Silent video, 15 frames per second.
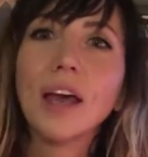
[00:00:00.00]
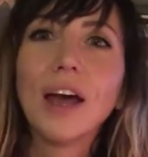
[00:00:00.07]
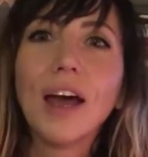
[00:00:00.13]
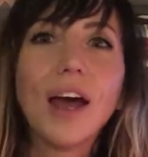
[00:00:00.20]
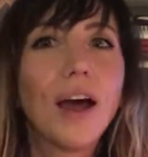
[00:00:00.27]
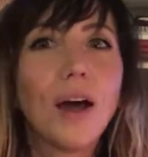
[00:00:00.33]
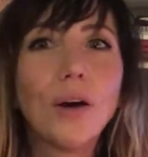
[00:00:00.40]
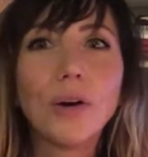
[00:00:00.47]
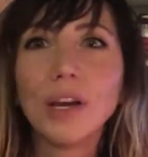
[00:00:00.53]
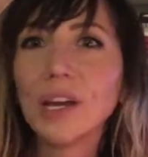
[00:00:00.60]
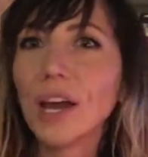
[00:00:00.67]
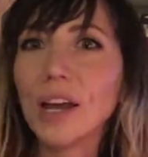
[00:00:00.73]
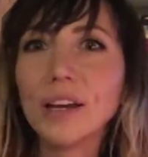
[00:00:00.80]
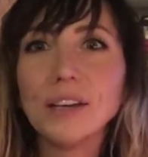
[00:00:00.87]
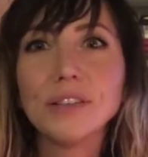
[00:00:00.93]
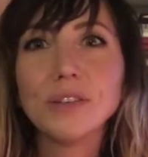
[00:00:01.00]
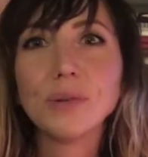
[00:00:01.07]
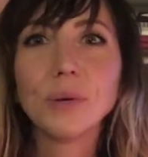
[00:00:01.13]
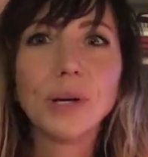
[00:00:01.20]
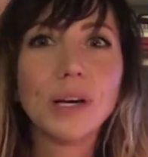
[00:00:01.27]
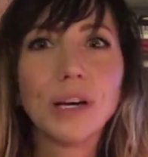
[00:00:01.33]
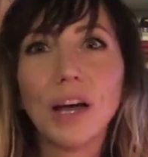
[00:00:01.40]
how I got into
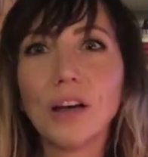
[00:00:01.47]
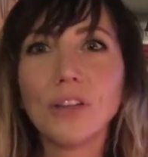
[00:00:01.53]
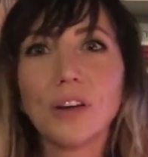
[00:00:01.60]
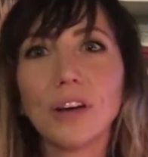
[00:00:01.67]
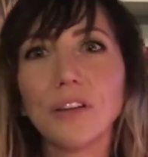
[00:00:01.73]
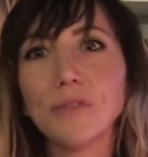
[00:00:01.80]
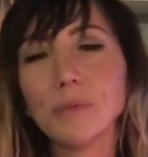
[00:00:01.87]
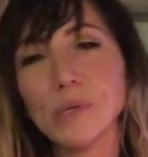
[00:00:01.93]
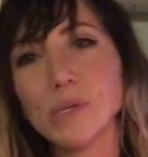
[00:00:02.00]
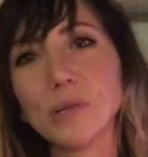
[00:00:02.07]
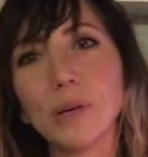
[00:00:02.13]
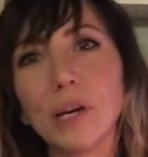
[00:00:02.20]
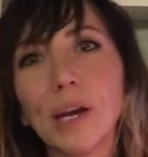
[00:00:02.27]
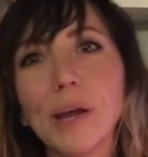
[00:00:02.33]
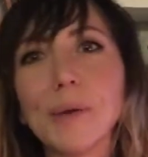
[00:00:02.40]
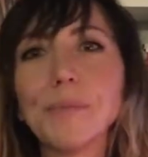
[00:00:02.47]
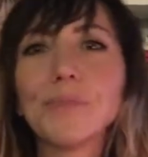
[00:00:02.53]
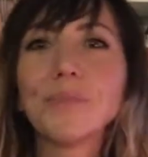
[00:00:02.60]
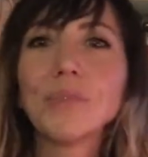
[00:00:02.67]
it, how long I've been doing it.